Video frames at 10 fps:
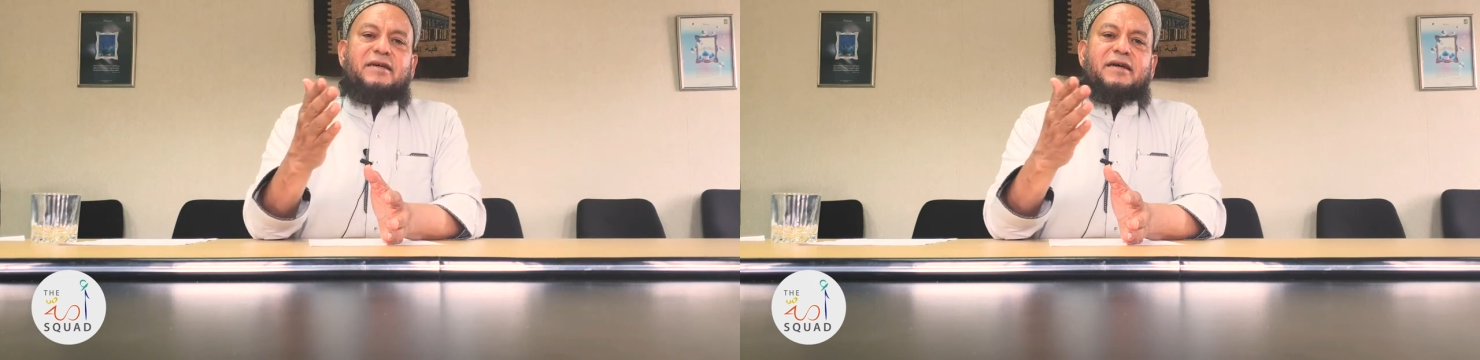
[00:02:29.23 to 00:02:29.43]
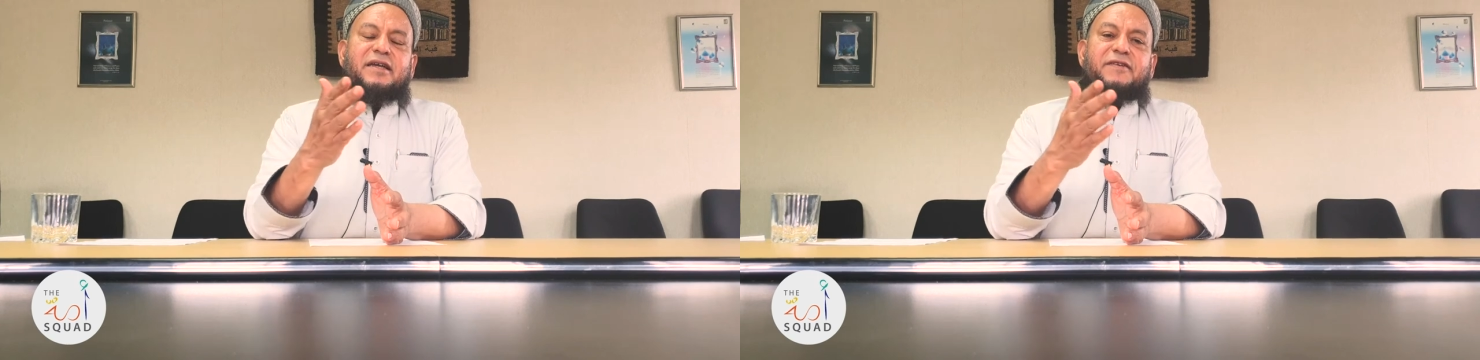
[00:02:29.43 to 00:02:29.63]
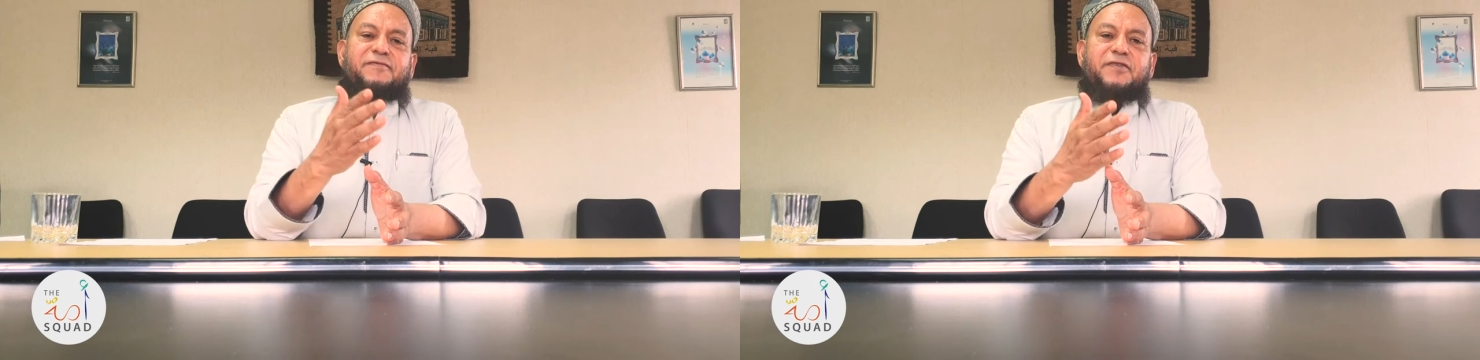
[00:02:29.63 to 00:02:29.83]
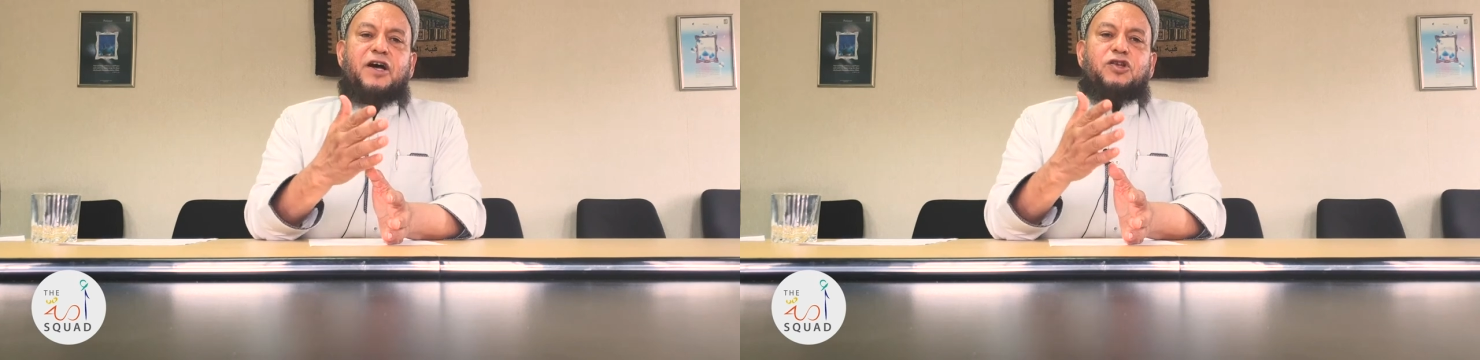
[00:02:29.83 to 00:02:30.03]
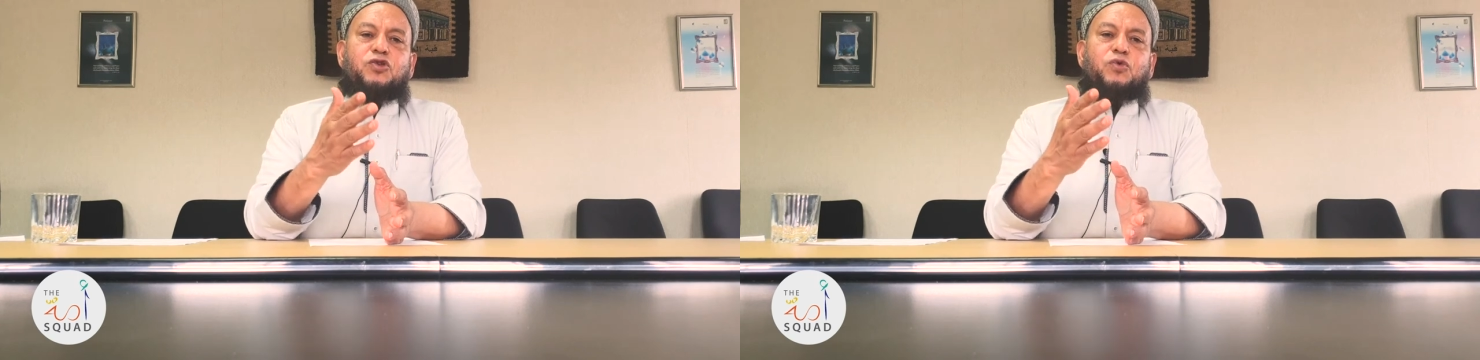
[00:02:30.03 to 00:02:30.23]

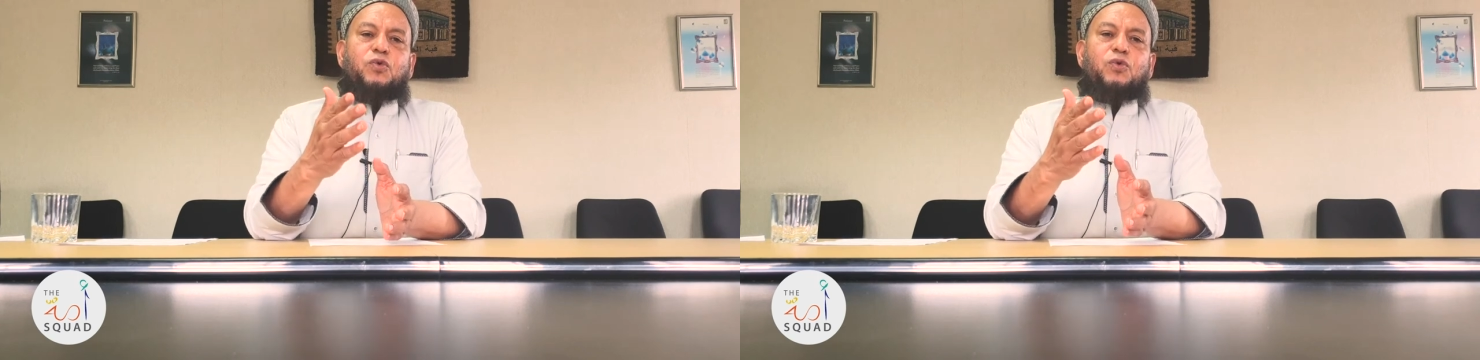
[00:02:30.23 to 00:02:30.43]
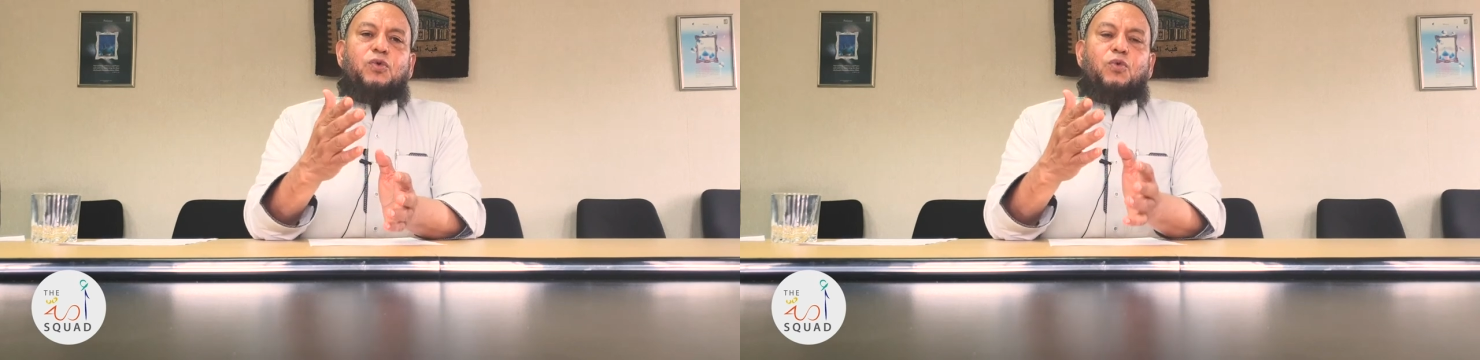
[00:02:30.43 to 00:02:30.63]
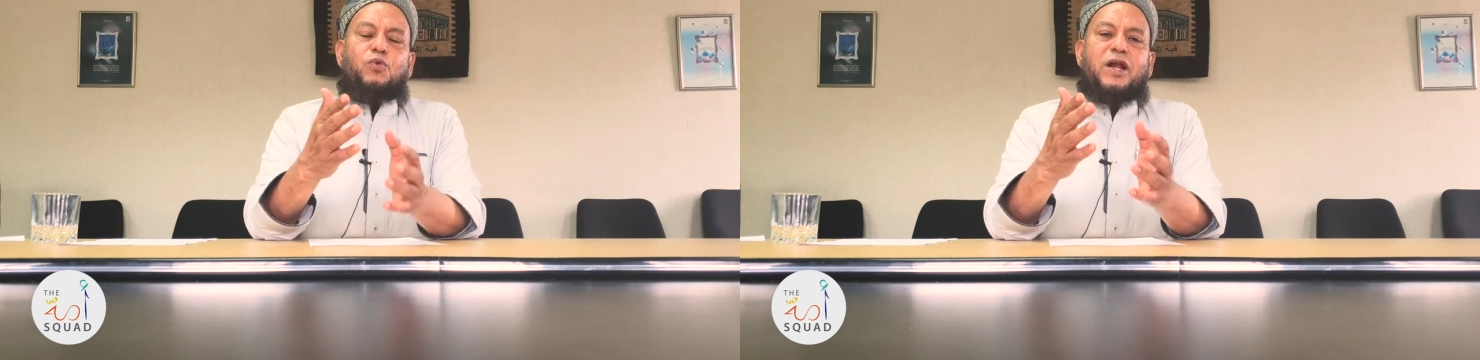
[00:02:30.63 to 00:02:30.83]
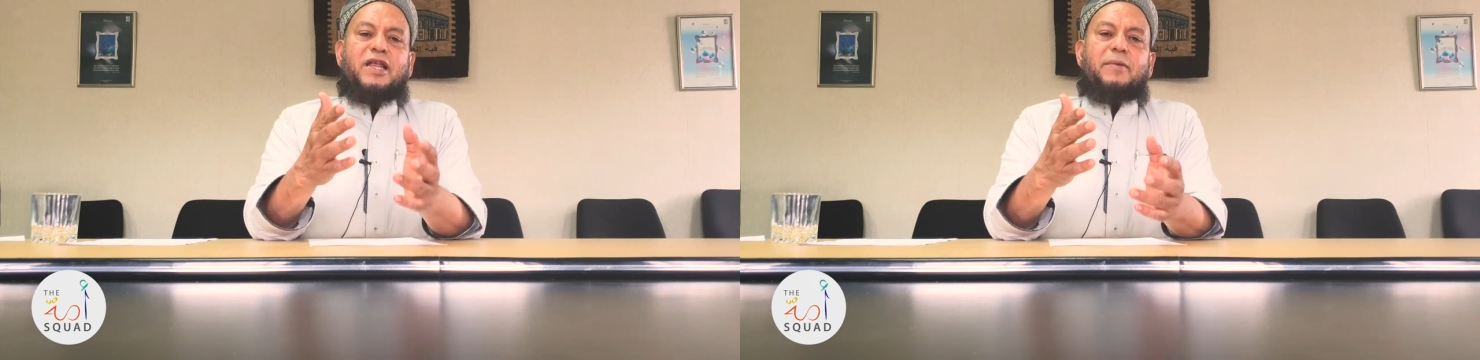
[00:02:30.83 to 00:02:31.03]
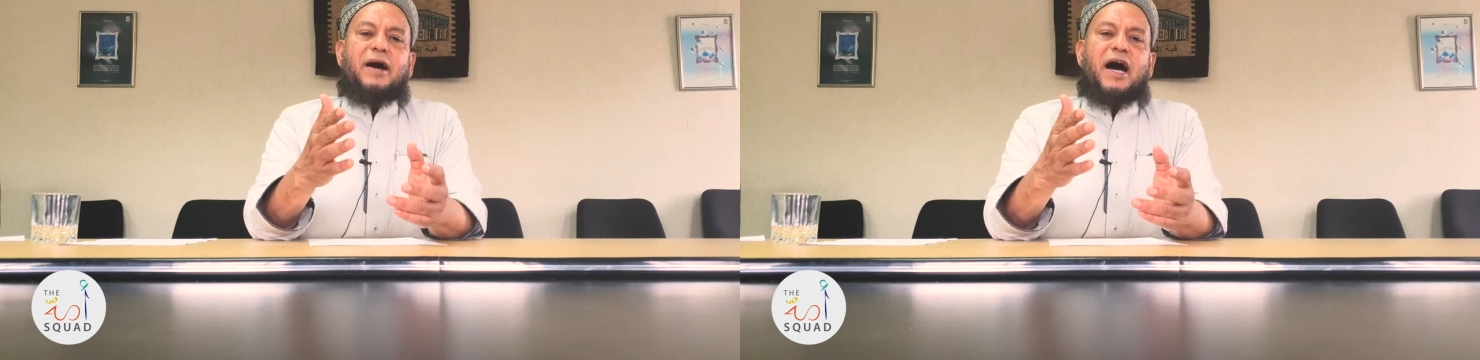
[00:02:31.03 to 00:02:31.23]
referred to
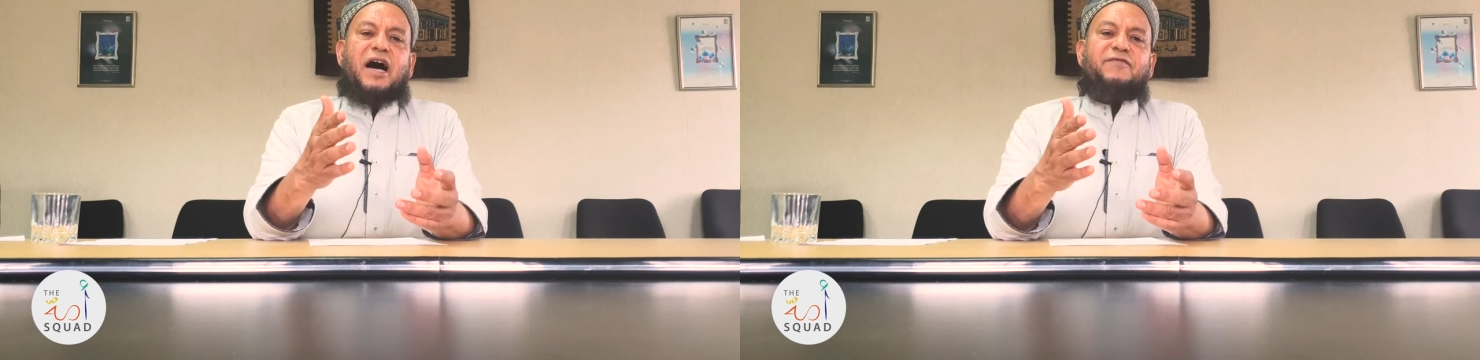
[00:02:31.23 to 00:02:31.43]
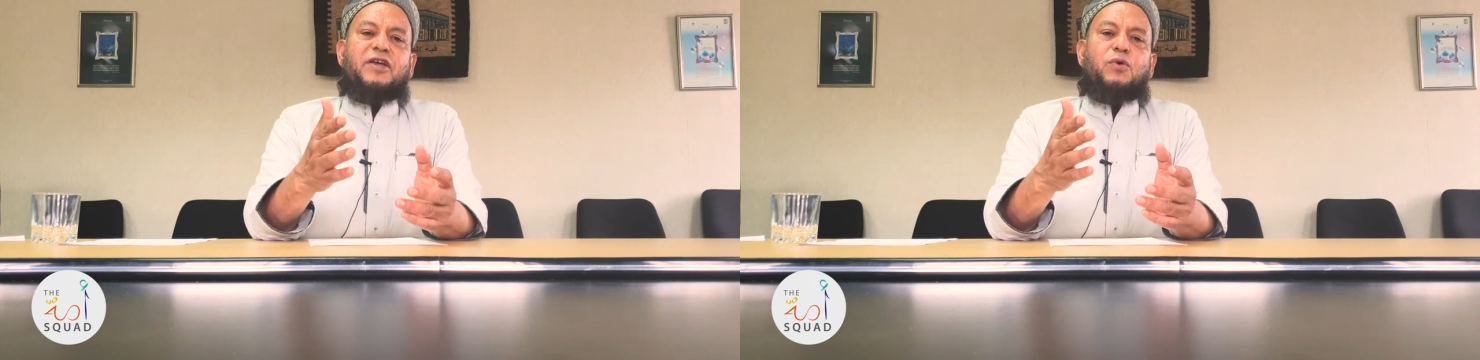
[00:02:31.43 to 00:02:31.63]
William Harvey,